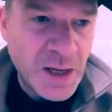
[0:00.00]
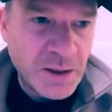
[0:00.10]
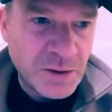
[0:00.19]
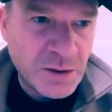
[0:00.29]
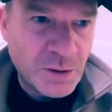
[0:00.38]

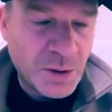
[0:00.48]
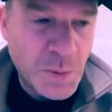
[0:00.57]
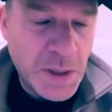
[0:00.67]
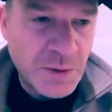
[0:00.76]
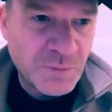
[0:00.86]

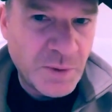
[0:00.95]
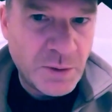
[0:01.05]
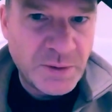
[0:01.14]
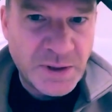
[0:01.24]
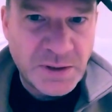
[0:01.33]
Orwell
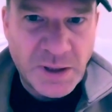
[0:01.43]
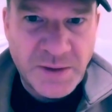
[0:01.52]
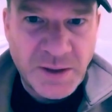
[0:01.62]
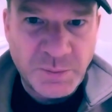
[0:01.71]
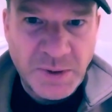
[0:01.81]
wrote it, I
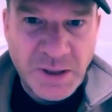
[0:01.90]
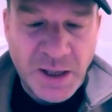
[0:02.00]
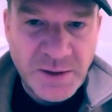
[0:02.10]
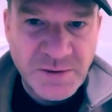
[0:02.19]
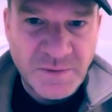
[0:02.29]
think,
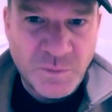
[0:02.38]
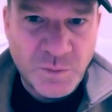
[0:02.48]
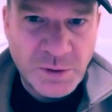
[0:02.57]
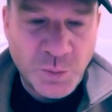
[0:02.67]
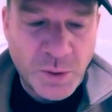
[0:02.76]
because of
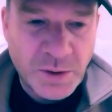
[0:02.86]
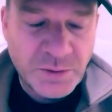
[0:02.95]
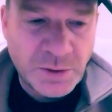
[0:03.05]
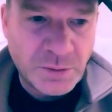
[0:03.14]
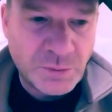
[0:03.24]
World War
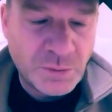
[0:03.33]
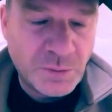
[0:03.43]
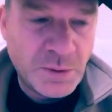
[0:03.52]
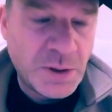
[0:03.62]
II.